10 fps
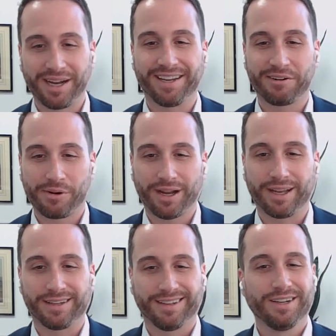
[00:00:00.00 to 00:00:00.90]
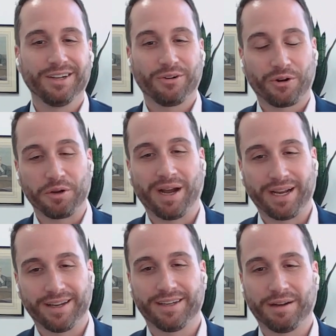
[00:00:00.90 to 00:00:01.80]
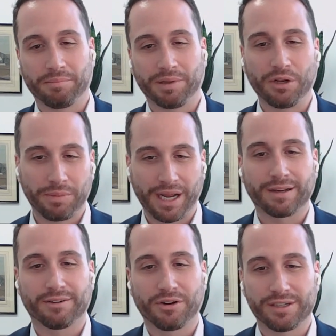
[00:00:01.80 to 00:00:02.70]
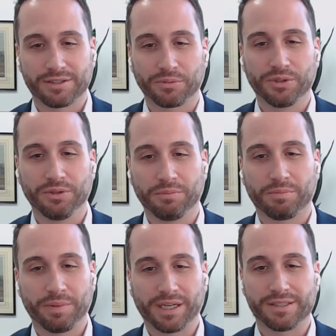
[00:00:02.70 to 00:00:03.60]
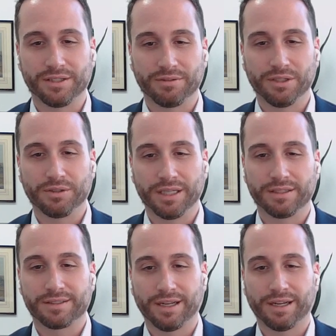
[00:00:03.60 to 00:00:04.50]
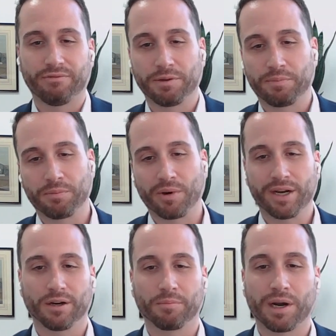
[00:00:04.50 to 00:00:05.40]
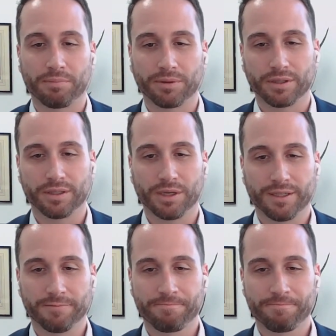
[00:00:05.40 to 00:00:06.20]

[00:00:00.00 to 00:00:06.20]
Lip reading: get it right, or you might end up blown back across the room because you didn't flip the breaker properly, right?